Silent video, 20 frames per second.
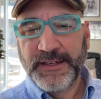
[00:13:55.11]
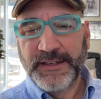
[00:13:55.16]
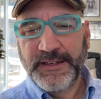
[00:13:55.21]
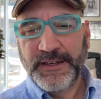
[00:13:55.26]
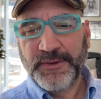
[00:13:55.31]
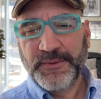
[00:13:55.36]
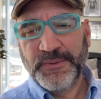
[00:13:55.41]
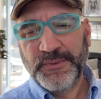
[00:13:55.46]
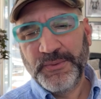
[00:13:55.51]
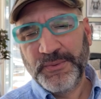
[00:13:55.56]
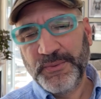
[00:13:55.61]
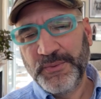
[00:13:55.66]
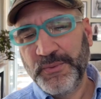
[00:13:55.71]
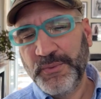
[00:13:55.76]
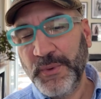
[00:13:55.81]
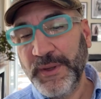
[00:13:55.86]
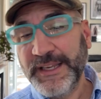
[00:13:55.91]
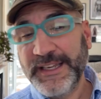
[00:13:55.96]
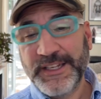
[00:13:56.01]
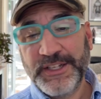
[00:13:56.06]
Now,
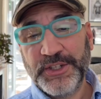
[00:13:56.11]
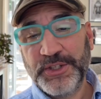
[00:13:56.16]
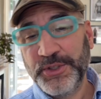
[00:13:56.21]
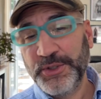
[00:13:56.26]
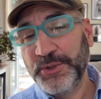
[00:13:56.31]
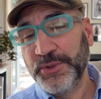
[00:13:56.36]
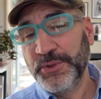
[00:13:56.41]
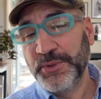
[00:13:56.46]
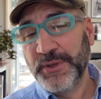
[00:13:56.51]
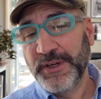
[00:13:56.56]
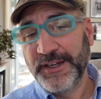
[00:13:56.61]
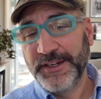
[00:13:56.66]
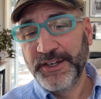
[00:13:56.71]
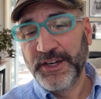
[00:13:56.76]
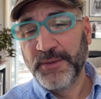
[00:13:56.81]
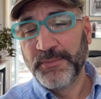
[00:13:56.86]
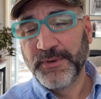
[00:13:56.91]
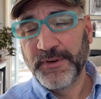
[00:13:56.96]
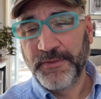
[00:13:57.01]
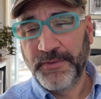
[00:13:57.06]
we can do a
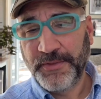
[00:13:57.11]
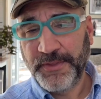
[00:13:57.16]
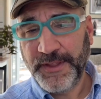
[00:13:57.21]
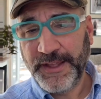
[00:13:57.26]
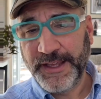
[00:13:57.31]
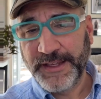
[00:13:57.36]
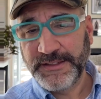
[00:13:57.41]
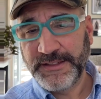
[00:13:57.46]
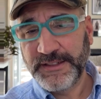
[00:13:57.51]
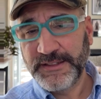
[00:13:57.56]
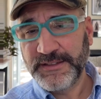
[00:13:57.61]
number of things,